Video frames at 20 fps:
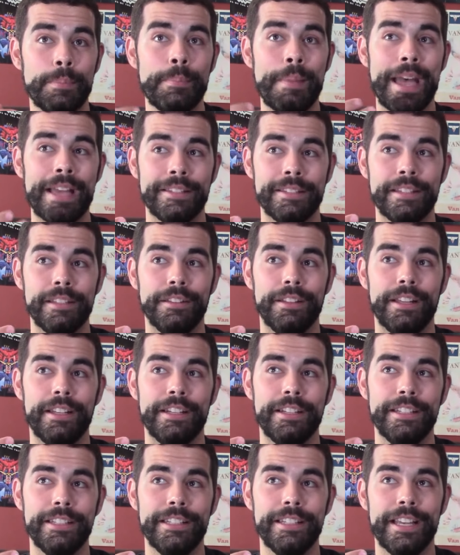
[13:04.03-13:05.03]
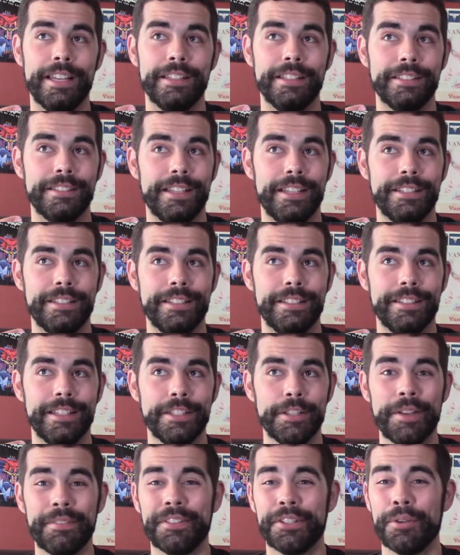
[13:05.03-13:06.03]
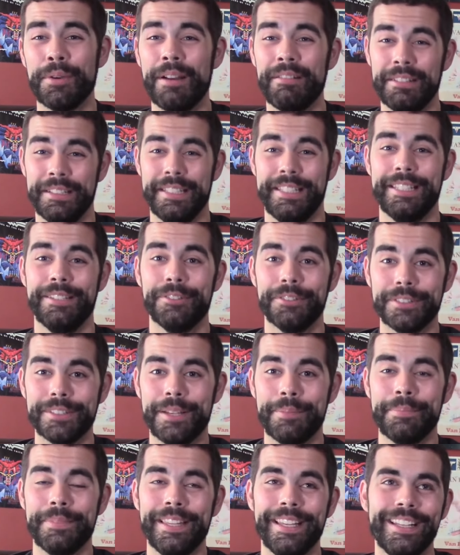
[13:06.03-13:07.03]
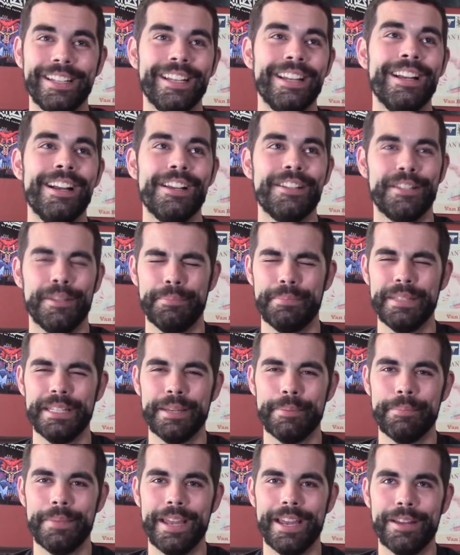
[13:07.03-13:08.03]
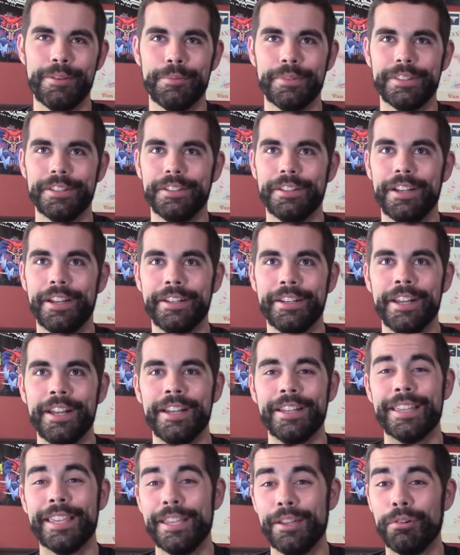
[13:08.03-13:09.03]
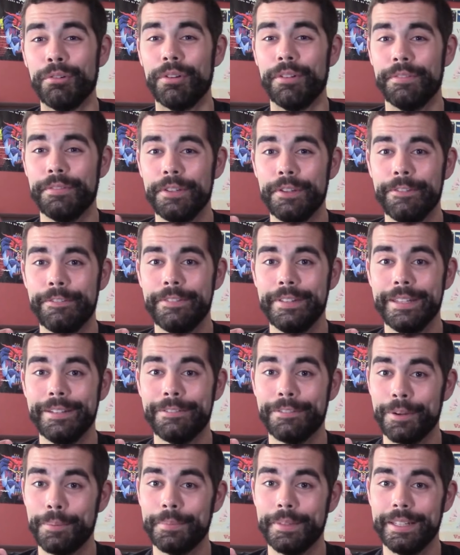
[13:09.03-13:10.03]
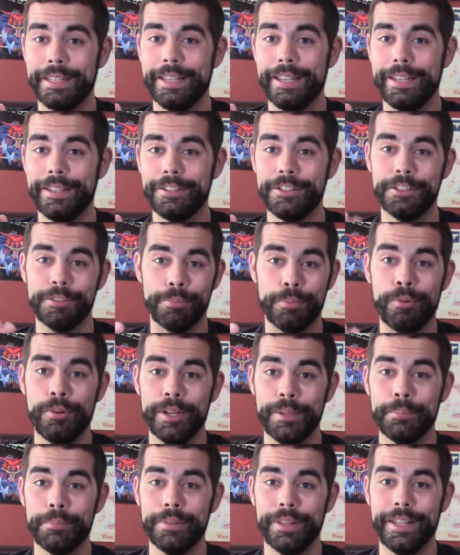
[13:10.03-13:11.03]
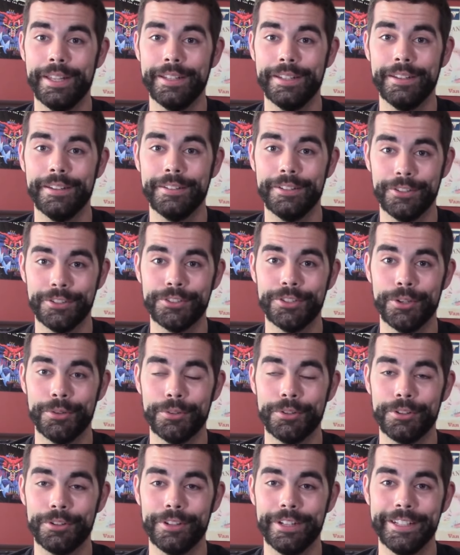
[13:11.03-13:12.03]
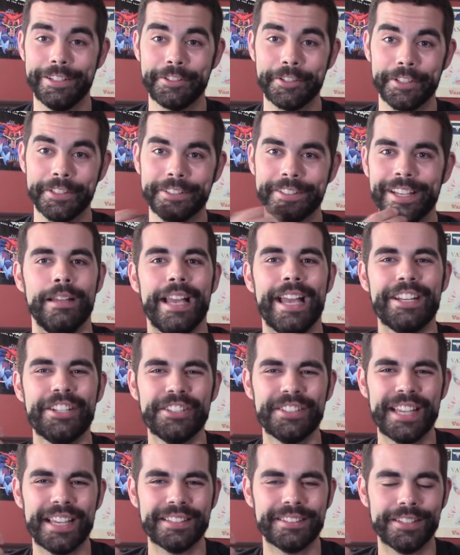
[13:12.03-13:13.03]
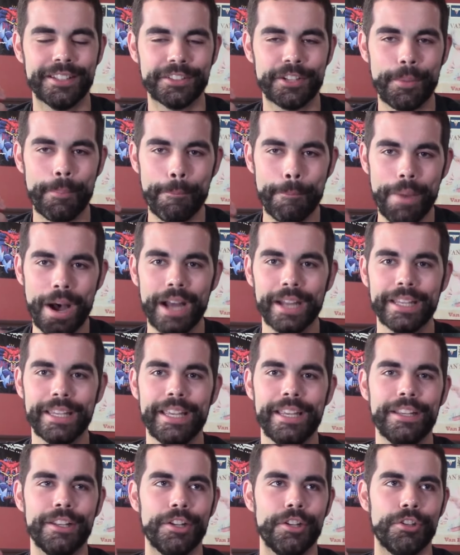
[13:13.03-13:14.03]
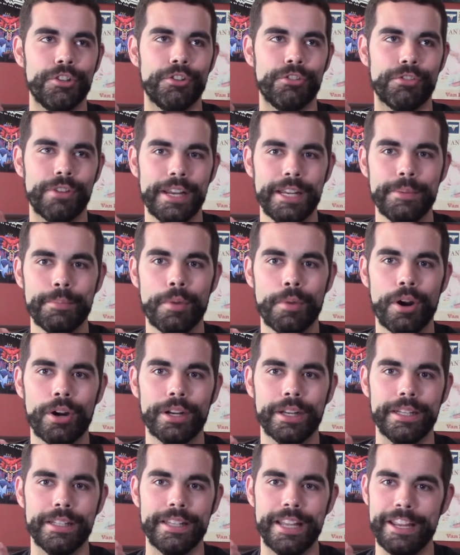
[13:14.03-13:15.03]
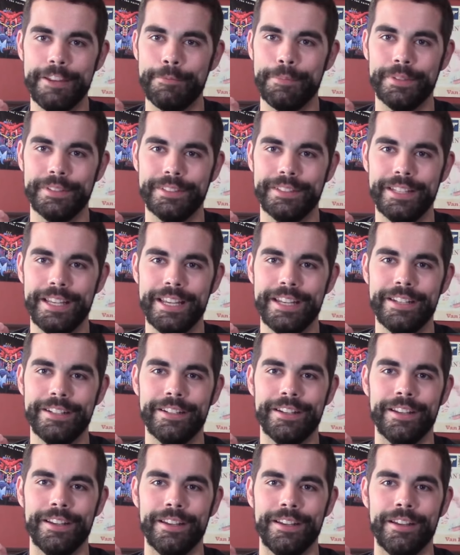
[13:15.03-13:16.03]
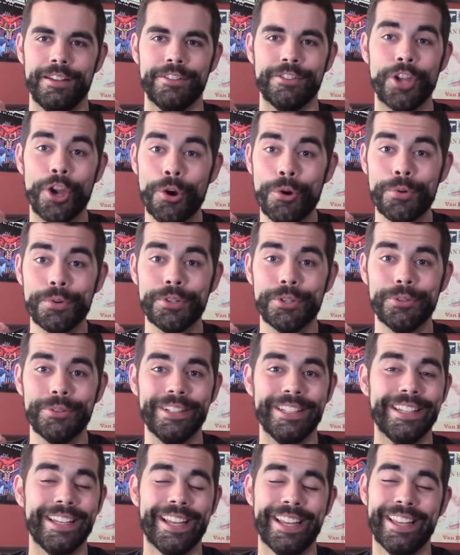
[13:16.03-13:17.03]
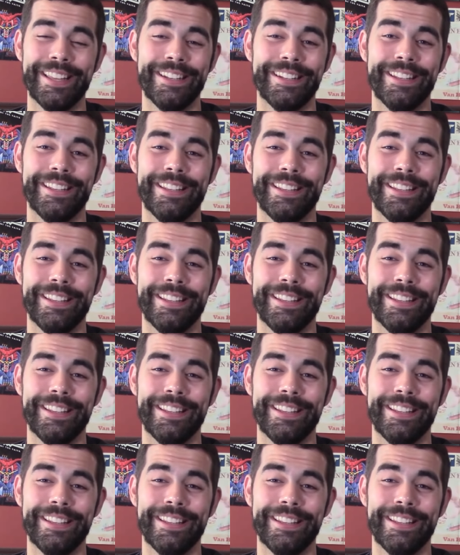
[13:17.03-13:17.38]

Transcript: masculinity and this idea that you have to go out and kill something to be a man, with the line, "Killed a few feet from the cages, point blank, you're so courageous." It just has such a mocking, trademark Dave Mustaine tone to it, and